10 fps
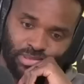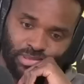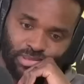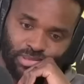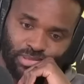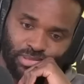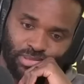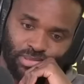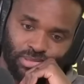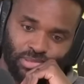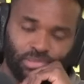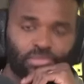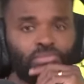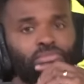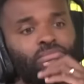
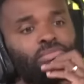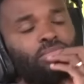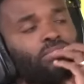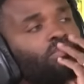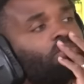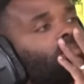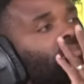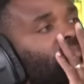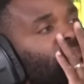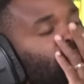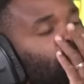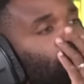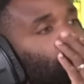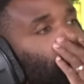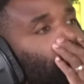
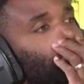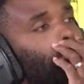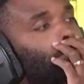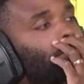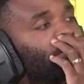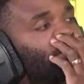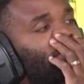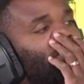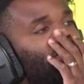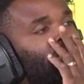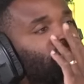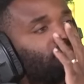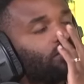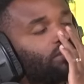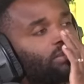
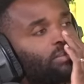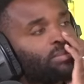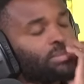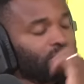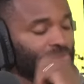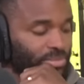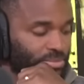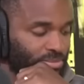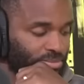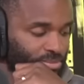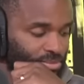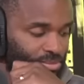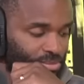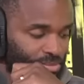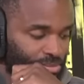(silent)